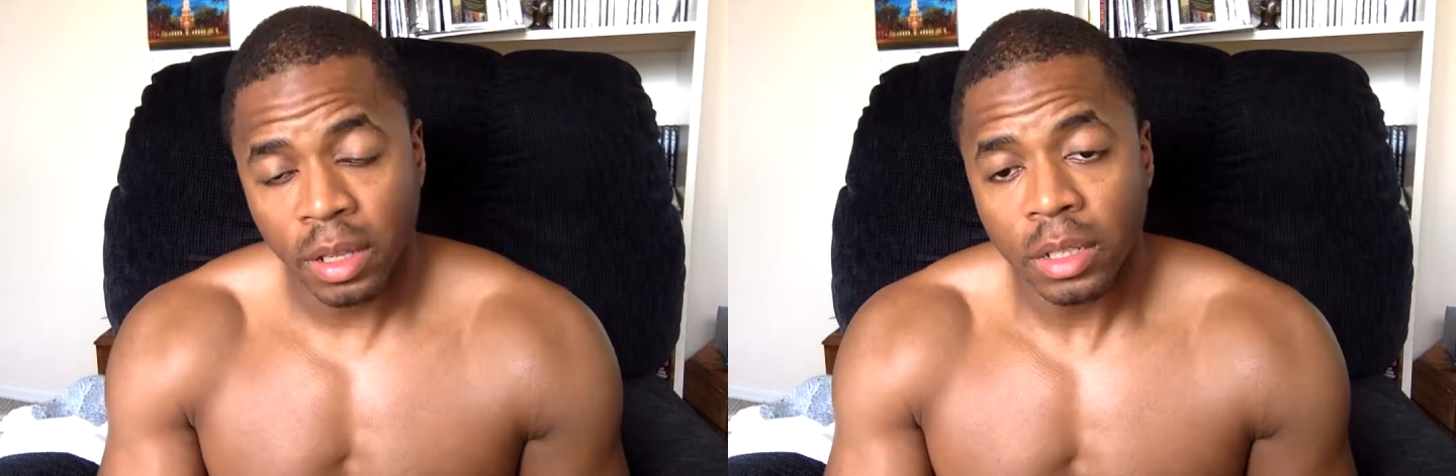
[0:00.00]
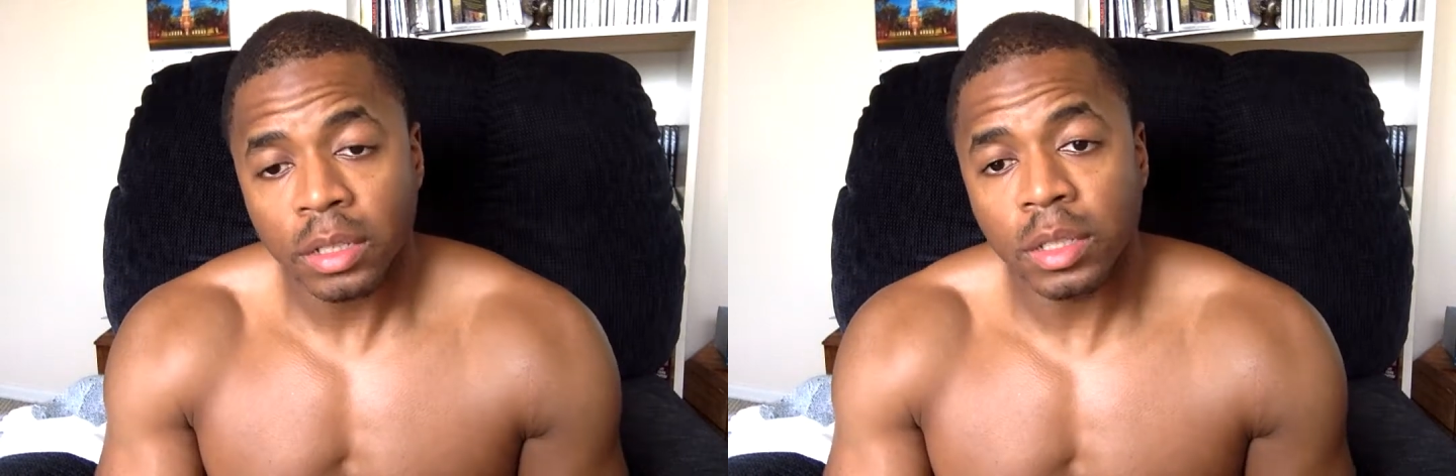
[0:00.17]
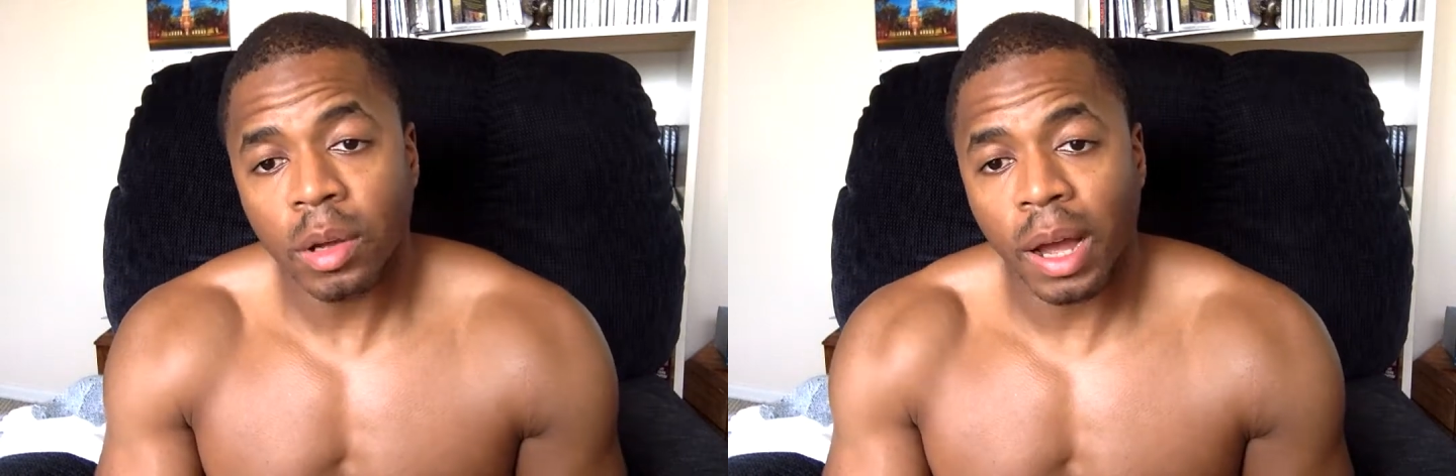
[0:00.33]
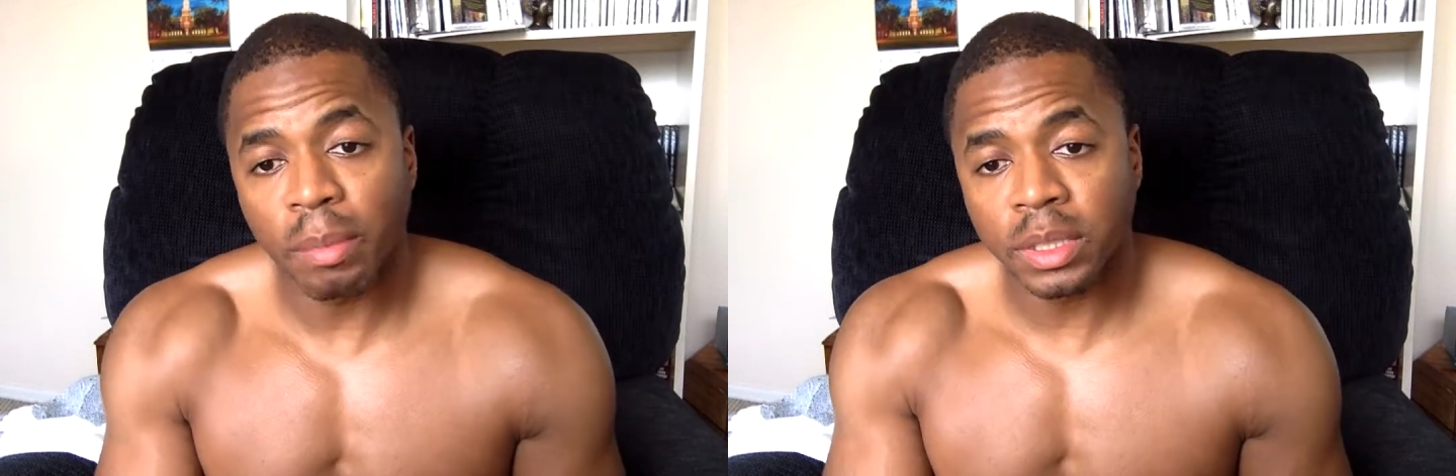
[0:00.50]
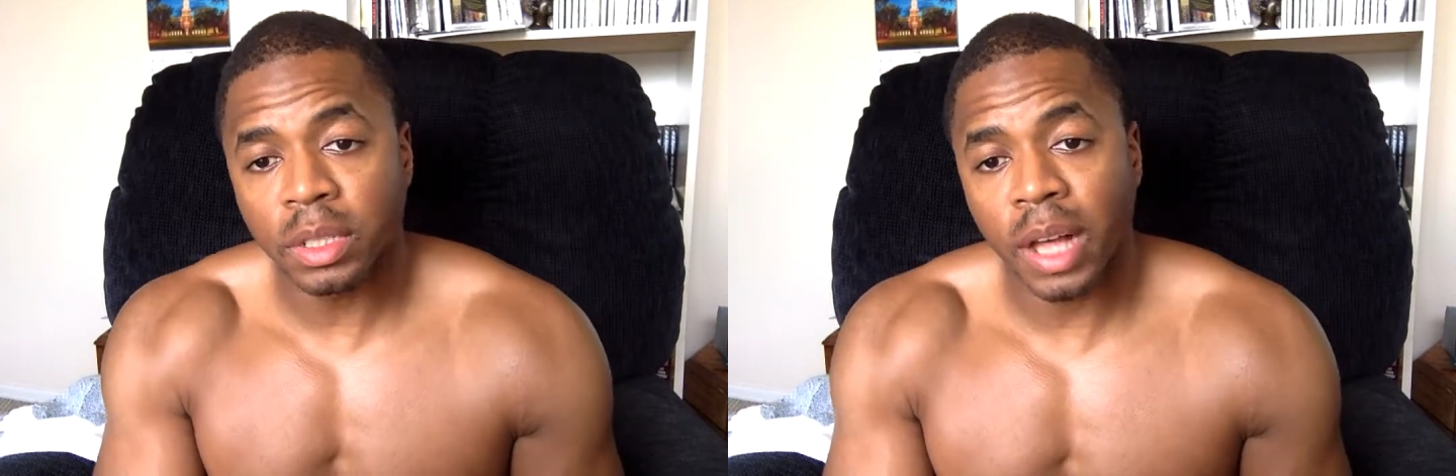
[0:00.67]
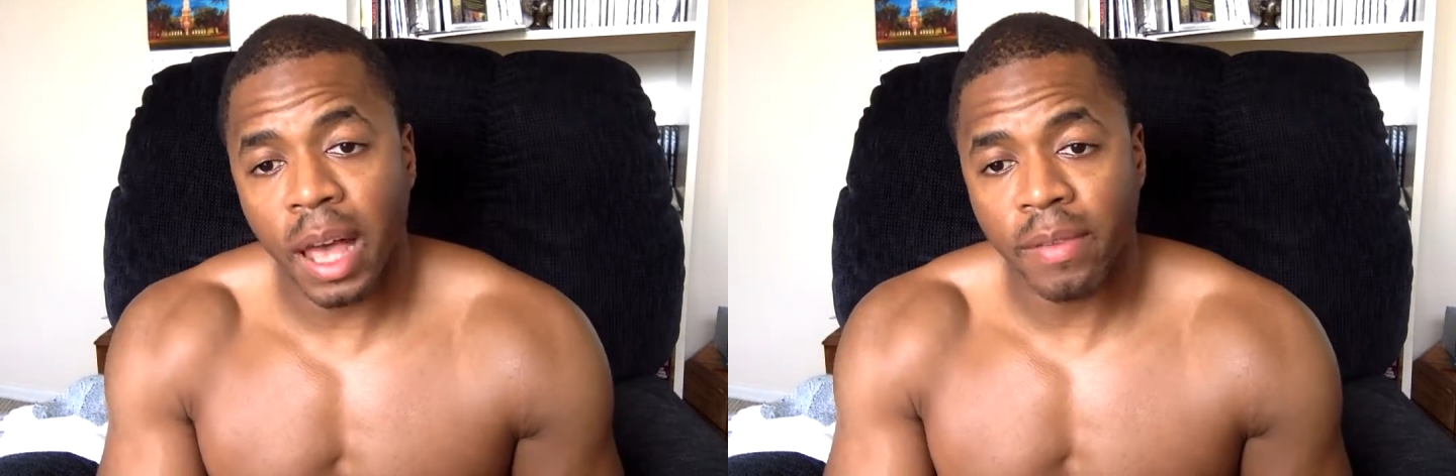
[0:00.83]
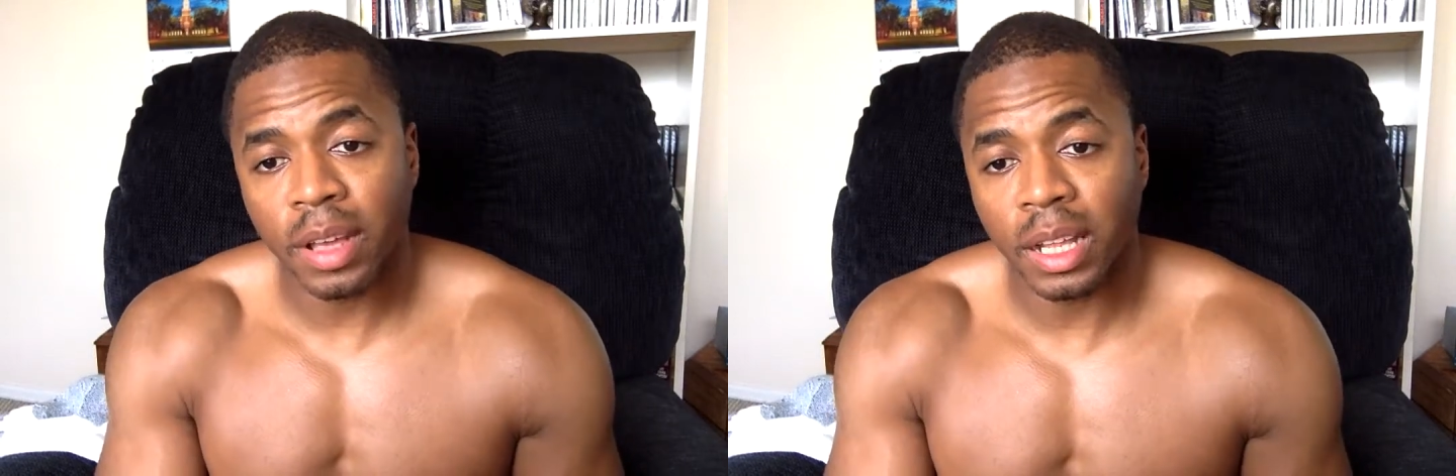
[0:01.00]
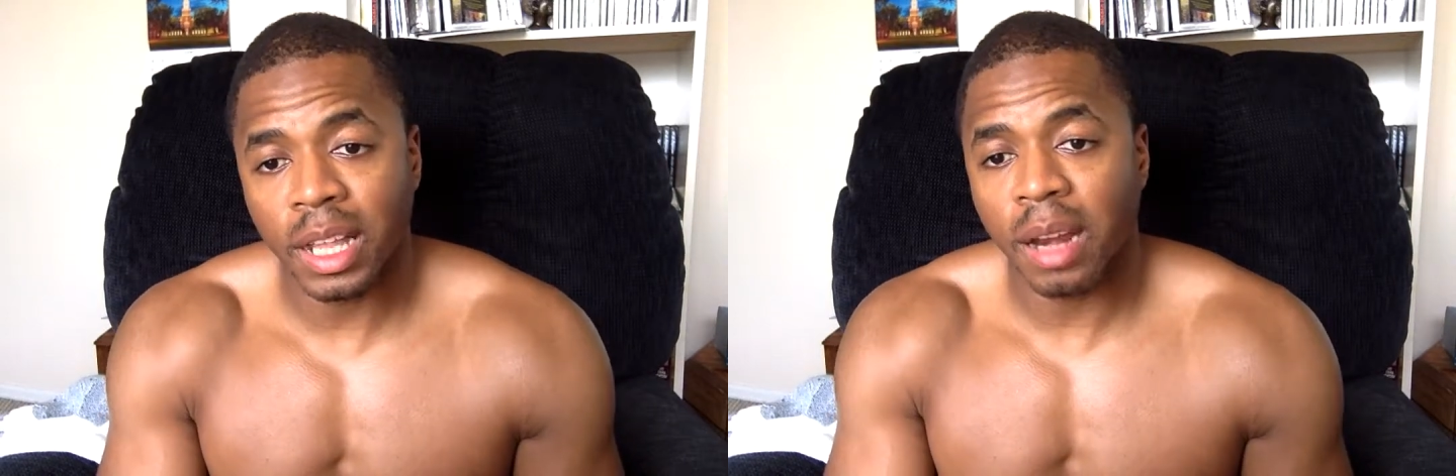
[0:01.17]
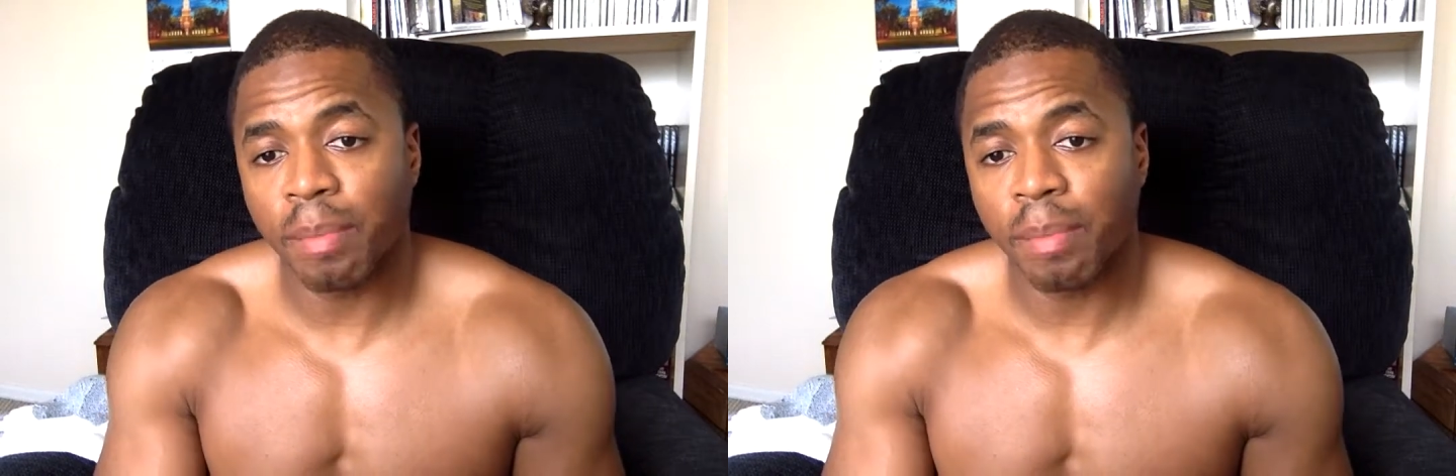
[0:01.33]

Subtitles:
So I'm still having a lot